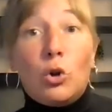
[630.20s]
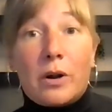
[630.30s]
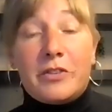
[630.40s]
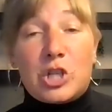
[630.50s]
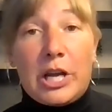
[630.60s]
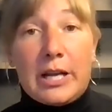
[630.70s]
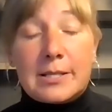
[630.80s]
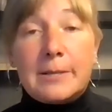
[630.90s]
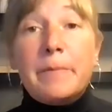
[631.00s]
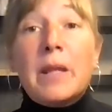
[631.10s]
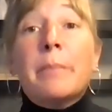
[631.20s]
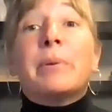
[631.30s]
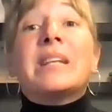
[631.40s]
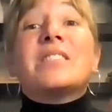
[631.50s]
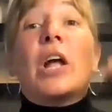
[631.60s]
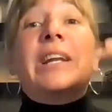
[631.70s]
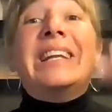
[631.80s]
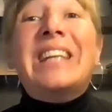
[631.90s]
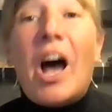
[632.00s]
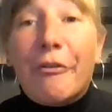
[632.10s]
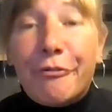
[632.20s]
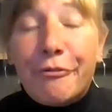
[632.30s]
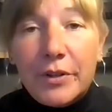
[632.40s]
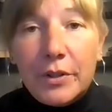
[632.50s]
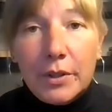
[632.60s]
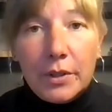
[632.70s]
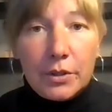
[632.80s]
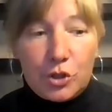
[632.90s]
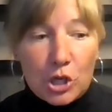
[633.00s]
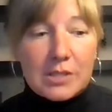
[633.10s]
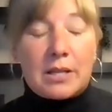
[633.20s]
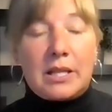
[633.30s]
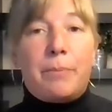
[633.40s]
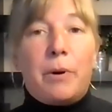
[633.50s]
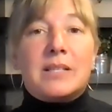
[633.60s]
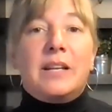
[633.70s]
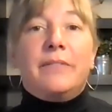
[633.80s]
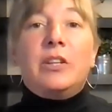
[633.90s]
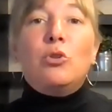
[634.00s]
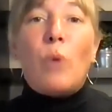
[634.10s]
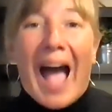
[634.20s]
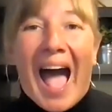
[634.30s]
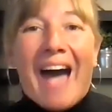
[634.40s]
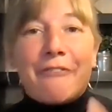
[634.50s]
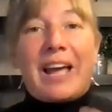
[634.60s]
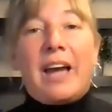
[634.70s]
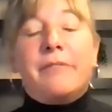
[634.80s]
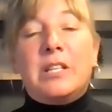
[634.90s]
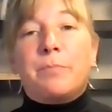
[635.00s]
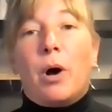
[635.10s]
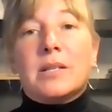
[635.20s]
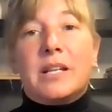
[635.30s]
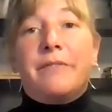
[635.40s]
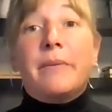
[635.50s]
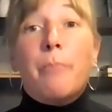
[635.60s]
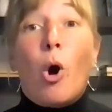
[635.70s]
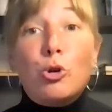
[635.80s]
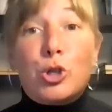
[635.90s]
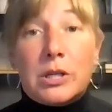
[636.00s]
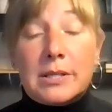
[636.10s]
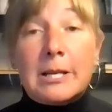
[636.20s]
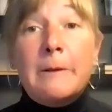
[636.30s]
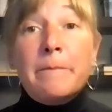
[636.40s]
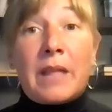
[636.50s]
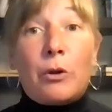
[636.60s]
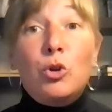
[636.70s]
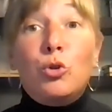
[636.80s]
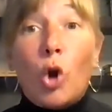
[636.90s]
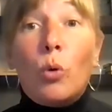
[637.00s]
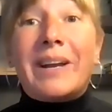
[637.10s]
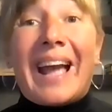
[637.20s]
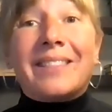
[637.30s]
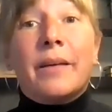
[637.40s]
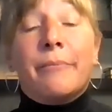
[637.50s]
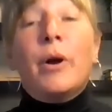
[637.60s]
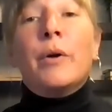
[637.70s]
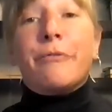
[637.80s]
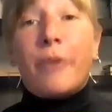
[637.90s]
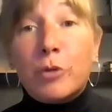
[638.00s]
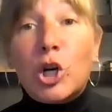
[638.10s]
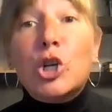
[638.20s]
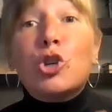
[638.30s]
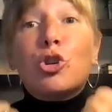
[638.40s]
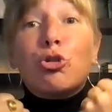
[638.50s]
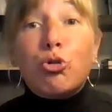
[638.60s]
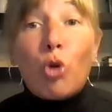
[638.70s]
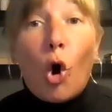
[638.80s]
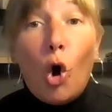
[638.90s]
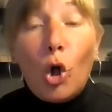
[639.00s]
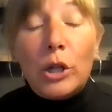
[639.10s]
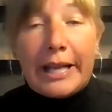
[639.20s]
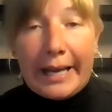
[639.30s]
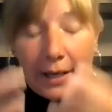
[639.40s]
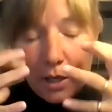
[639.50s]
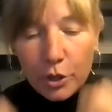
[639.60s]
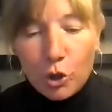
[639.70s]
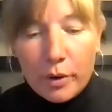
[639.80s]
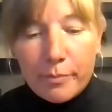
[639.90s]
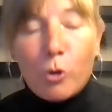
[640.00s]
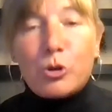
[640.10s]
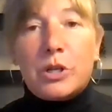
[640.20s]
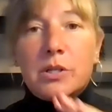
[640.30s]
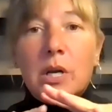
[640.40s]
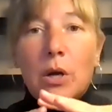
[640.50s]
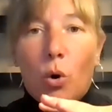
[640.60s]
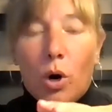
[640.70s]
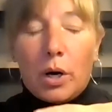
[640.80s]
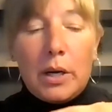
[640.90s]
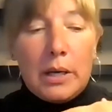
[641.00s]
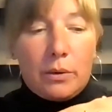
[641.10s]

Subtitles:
don't have a chance, but it's not enough just to think positively. You have to have these positive emotions. Now, you don't get them from controlling your emotions or